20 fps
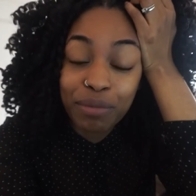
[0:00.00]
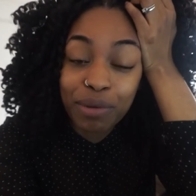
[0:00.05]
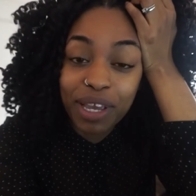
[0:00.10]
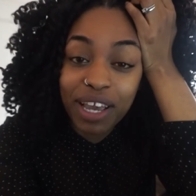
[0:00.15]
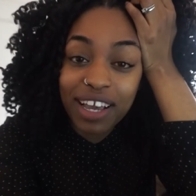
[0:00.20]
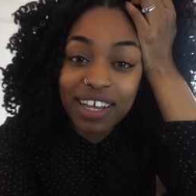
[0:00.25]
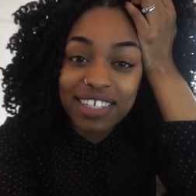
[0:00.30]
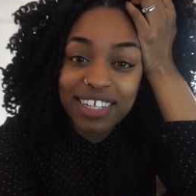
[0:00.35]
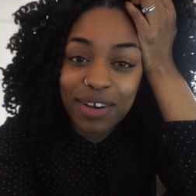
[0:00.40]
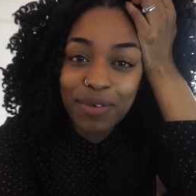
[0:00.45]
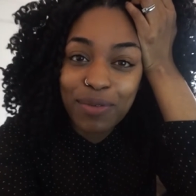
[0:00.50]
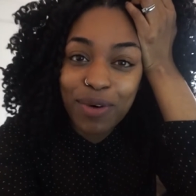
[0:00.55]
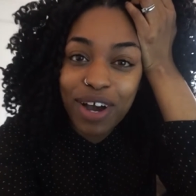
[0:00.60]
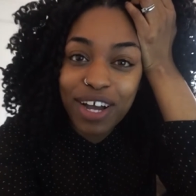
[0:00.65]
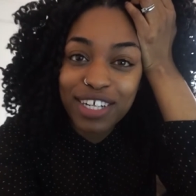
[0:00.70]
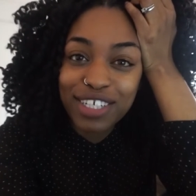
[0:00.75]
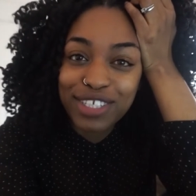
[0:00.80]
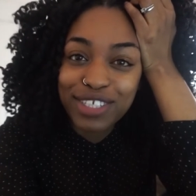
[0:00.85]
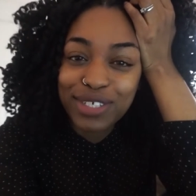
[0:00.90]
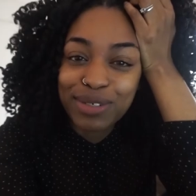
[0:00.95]
because I
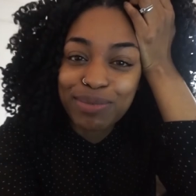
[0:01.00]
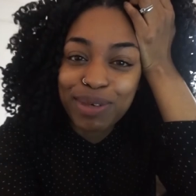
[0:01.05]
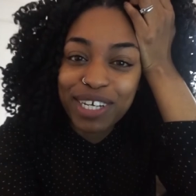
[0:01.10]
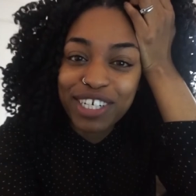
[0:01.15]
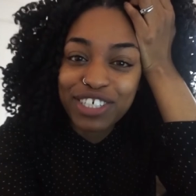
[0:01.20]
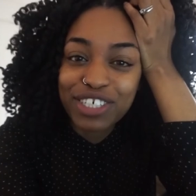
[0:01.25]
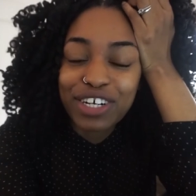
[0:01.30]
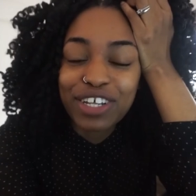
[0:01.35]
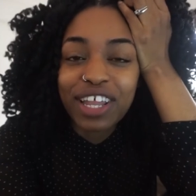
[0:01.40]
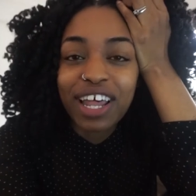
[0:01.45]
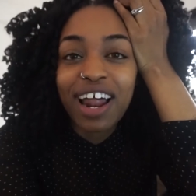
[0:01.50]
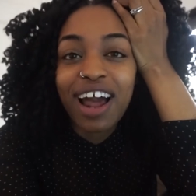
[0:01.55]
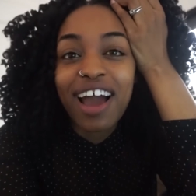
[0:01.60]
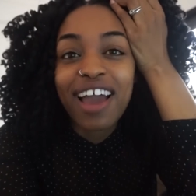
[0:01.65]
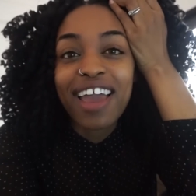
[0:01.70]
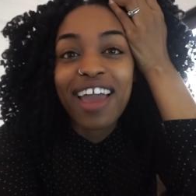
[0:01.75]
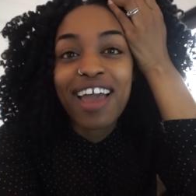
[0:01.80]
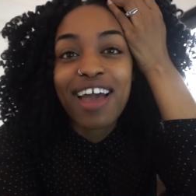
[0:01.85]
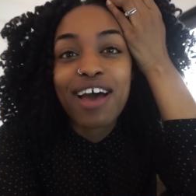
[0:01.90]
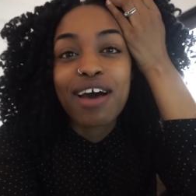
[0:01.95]
want to make sure that
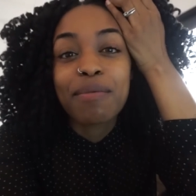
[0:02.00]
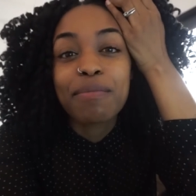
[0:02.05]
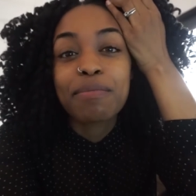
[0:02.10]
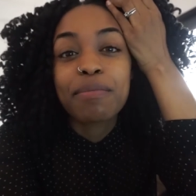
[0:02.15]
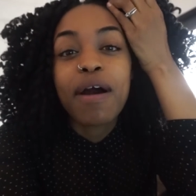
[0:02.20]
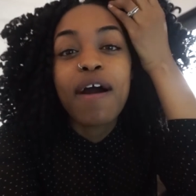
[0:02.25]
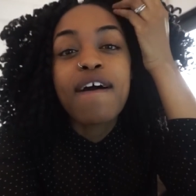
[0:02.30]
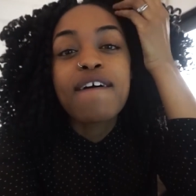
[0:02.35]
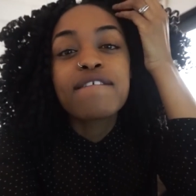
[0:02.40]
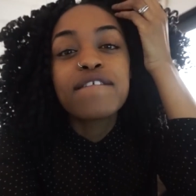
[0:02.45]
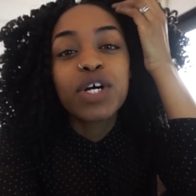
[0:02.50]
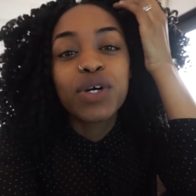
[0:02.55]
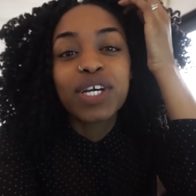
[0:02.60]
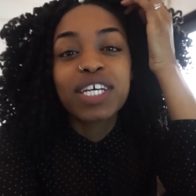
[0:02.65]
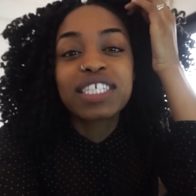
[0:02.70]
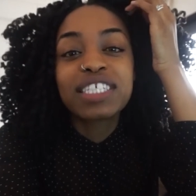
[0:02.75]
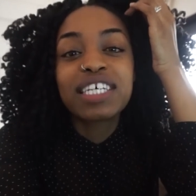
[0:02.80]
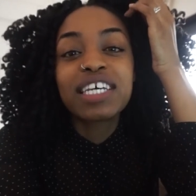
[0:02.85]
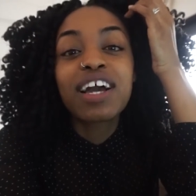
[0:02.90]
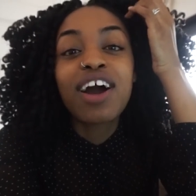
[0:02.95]
I am
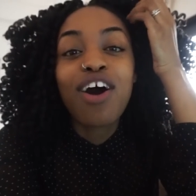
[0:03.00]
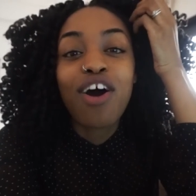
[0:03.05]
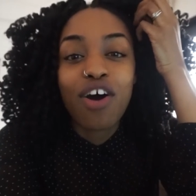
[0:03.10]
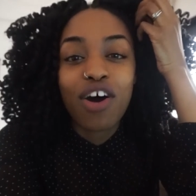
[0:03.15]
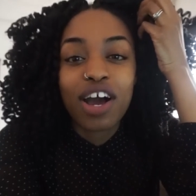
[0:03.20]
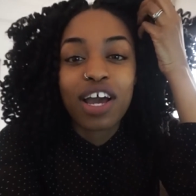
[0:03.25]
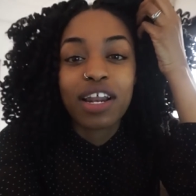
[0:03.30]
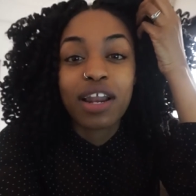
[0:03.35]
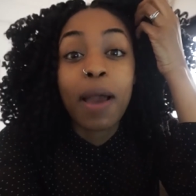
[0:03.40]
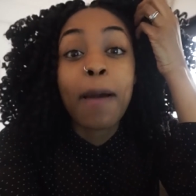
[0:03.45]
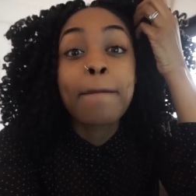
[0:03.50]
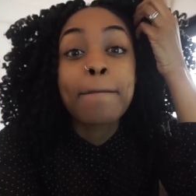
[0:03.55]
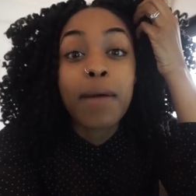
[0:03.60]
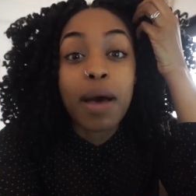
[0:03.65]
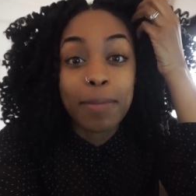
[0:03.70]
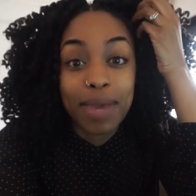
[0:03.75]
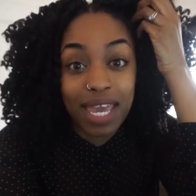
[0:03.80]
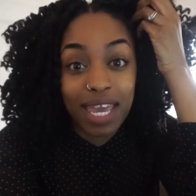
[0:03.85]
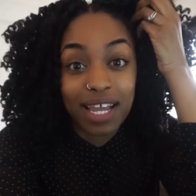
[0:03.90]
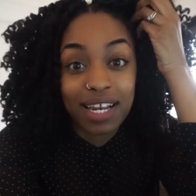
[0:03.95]
focusing on
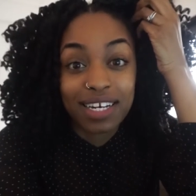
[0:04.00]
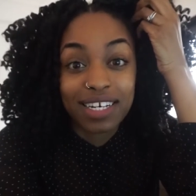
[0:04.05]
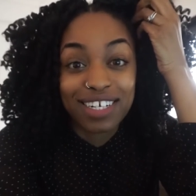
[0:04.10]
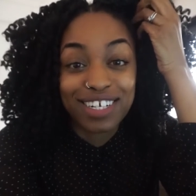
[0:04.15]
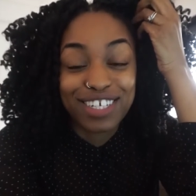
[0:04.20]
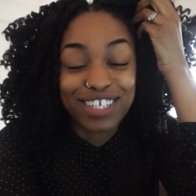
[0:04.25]
my man.